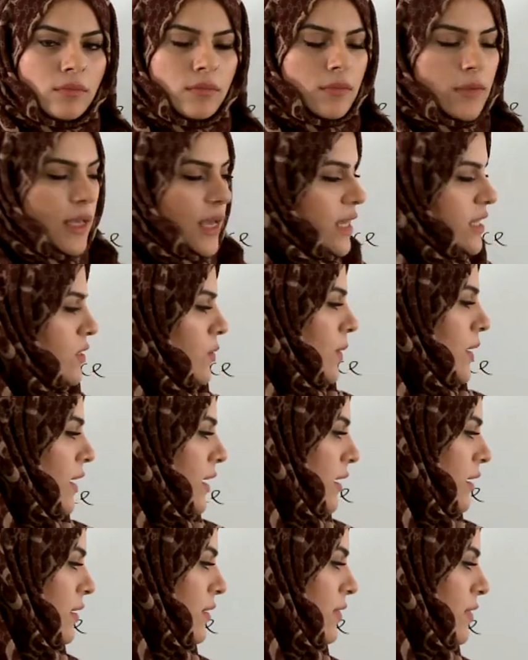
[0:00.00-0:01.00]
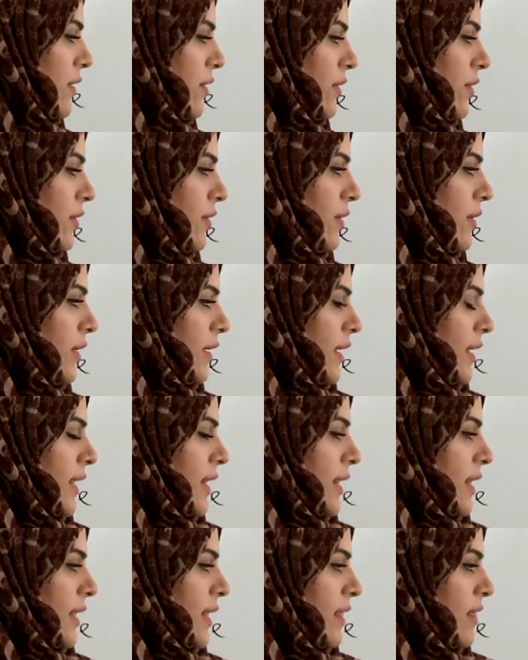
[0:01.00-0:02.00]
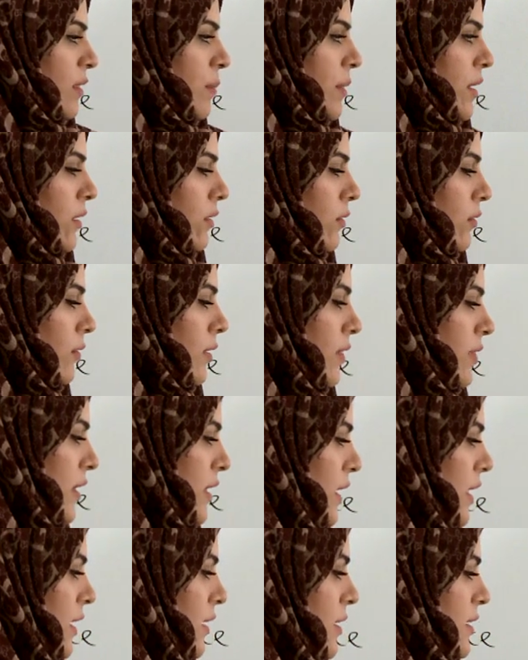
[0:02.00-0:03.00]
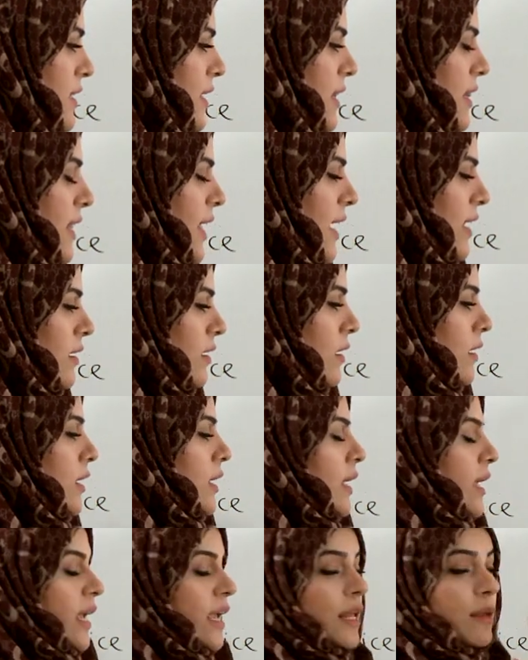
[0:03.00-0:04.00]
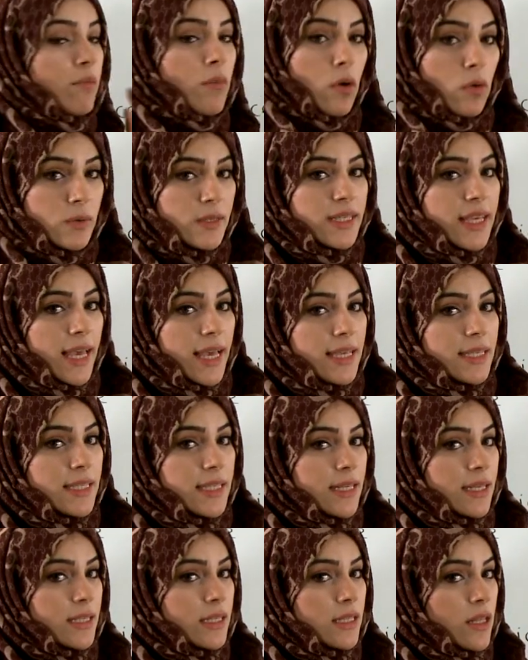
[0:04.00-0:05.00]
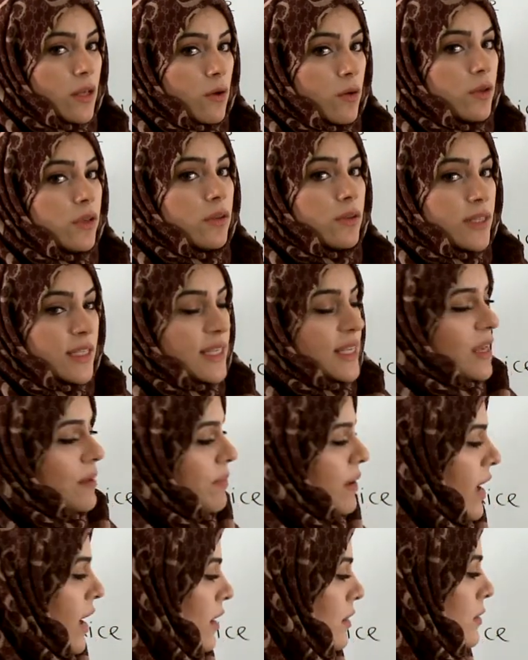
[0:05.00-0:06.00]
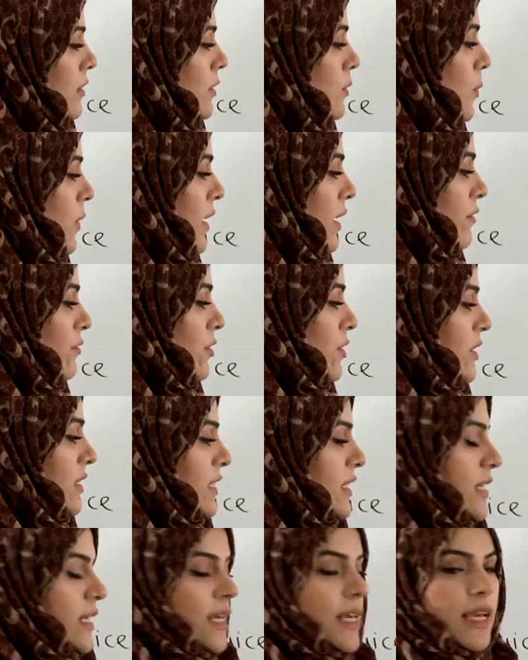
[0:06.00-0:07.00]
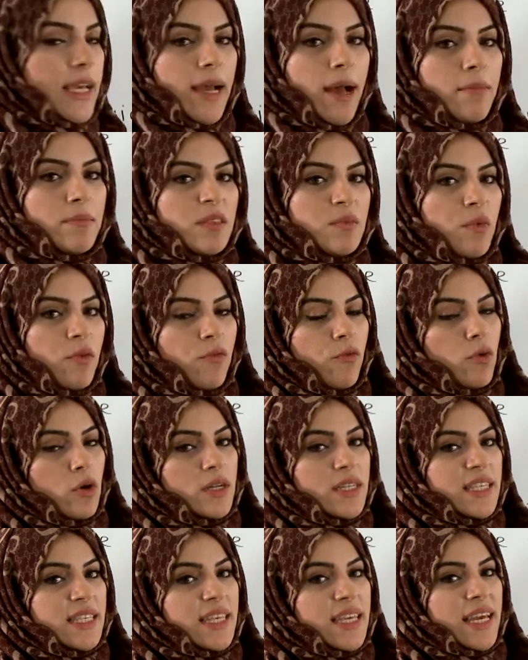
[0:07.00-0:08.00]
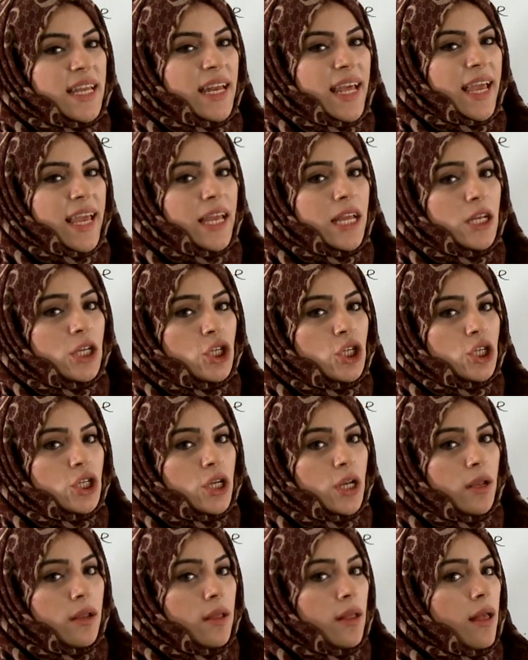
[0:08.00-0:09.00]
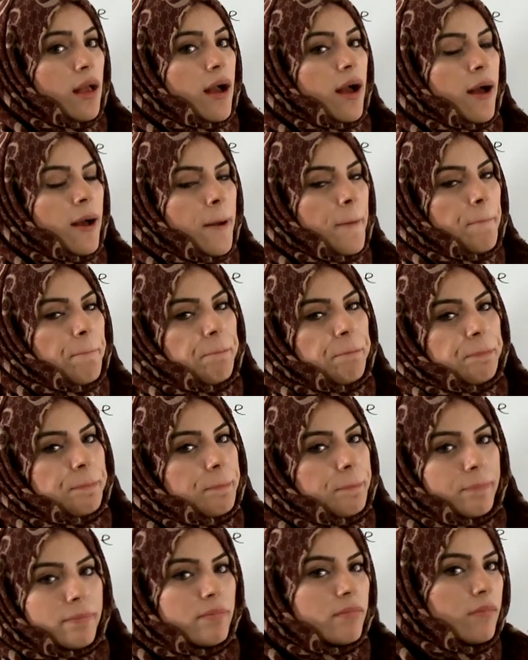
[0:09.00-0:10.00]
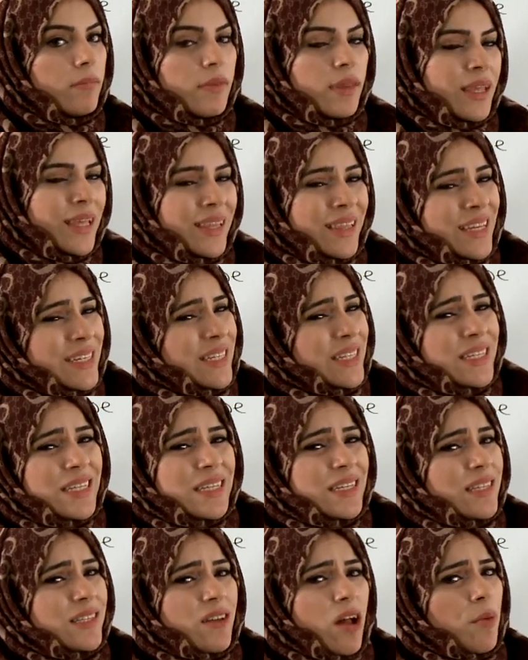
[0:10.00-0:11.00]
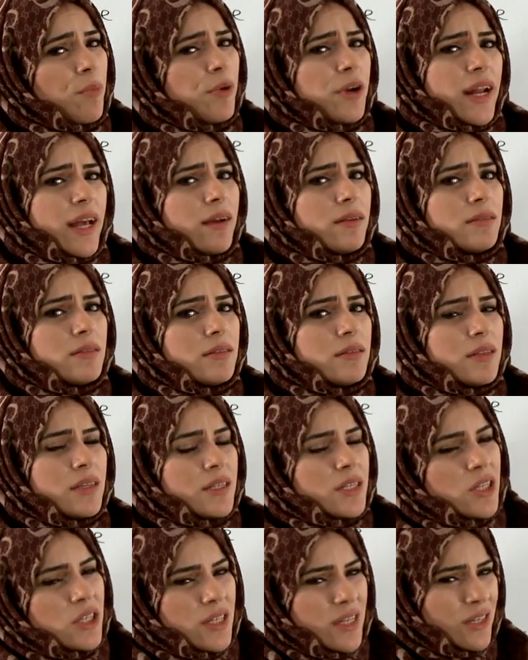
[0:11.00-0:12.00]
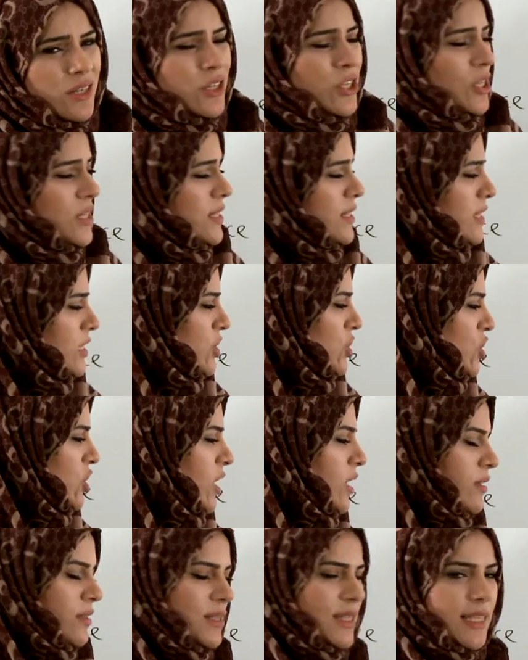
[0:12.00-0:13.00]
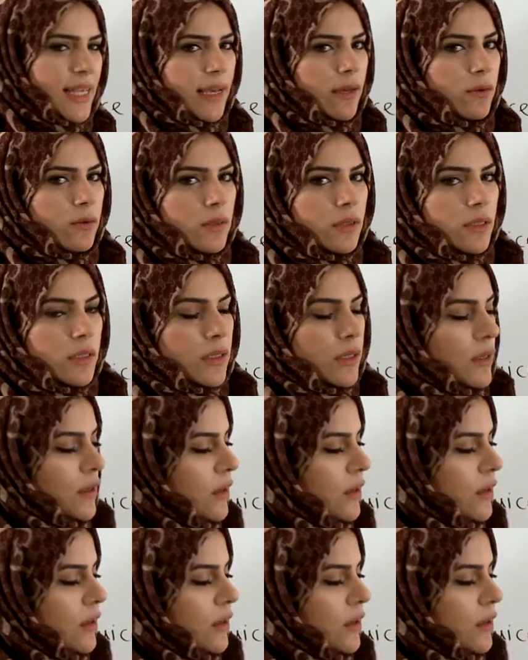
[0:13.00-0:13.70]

Okay, so here they're in the middle, and then here it's at the end. In most cases, though, you'll see a pattern whenever T comes before C and H. Um, the T is not pronounced. It's just the ch sound.